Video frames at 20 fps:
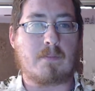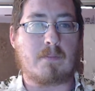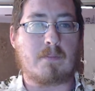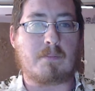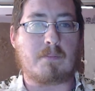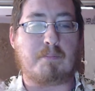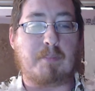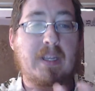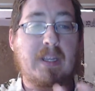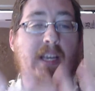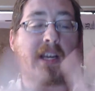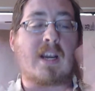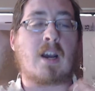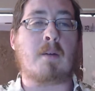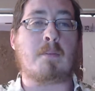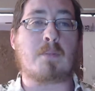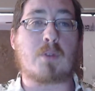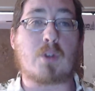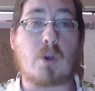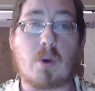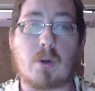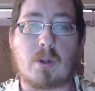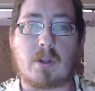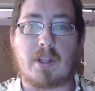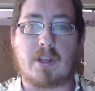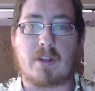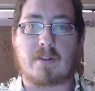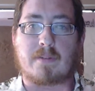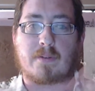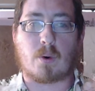become totally
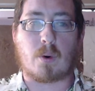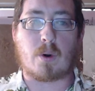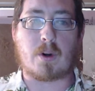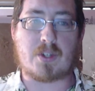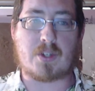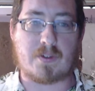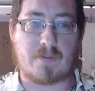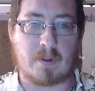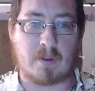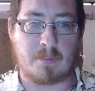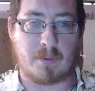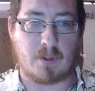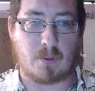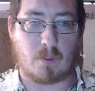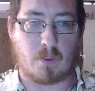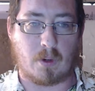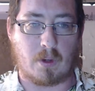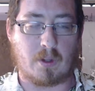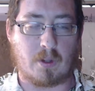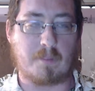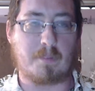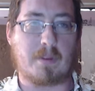divorced from the world,